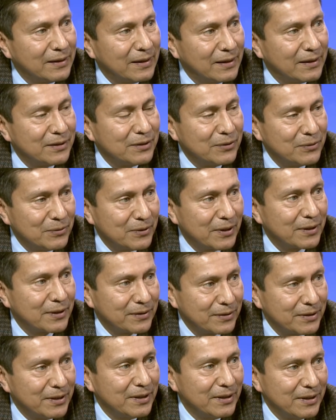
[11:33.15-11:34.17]
and you are
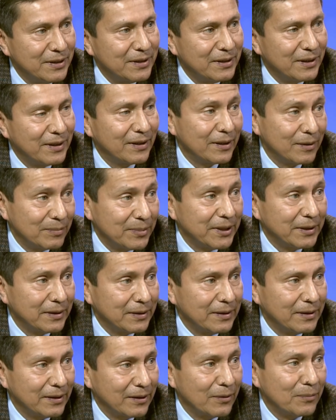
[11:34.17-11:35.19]
really helping
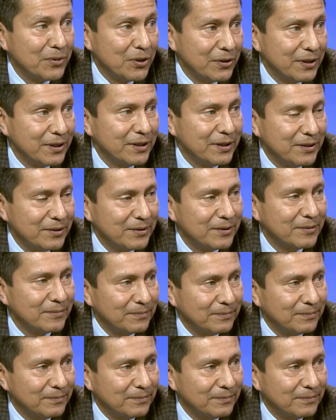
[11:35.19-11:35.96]
the community. You know? Well, and